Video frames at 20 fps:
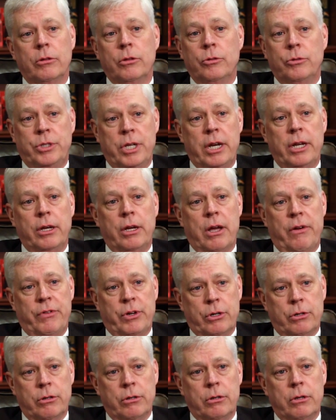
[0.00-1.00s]
lieutenant
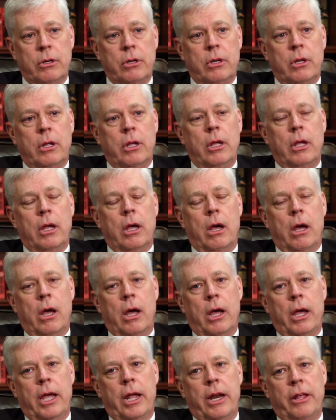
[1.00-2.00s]
governor.
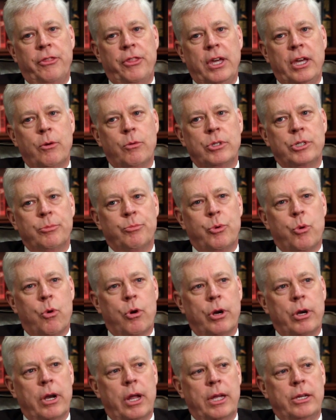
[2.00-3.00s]
And I think it was
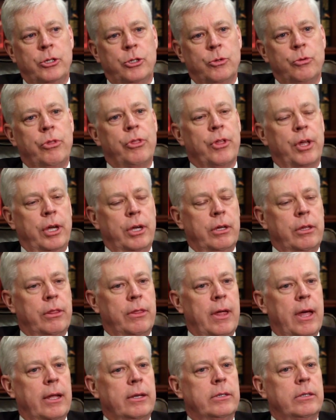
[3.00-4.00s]
important. I do think
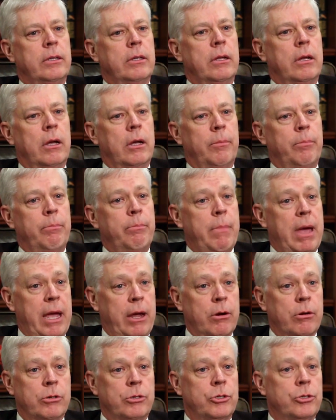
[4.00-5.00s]
that
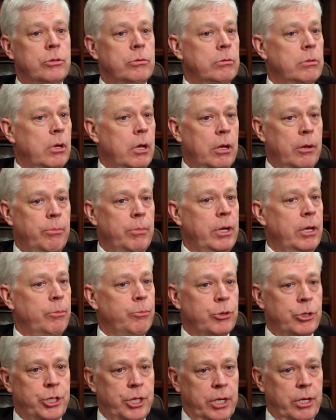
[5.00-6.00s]
mayors
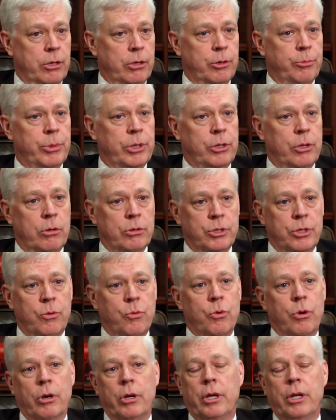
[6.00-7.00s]
in particular, but those
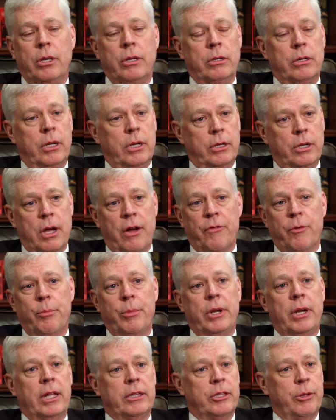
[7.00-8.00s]
that work in
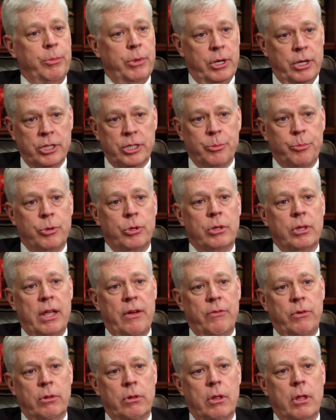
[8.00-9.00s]
government at the municipal
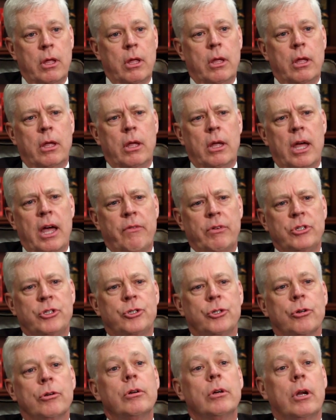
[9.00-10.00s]
level, have a
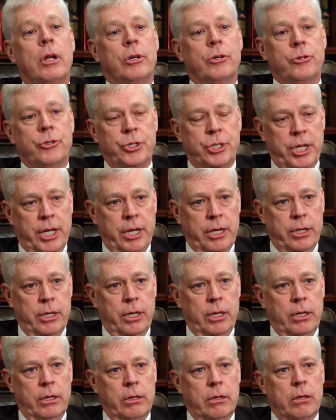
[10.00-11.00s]
certain
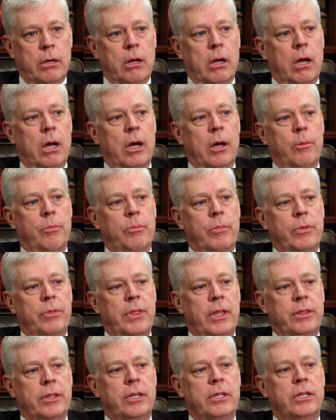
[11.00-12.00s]
understanding
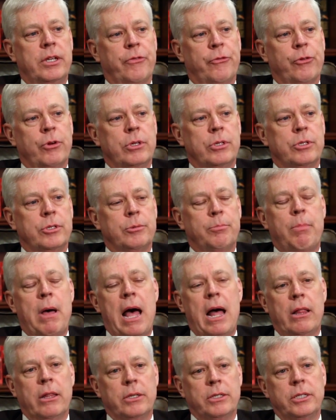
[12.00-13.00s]
that the difference
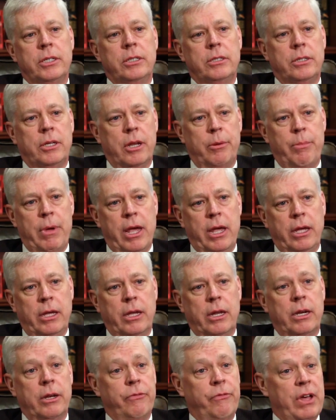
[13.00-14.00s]
policies can
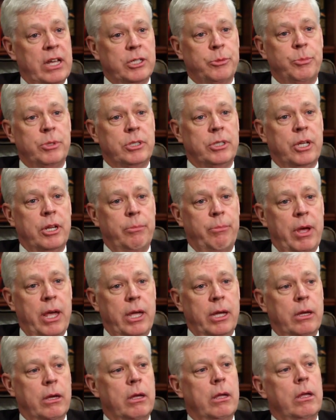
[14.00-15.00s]
make and investments can make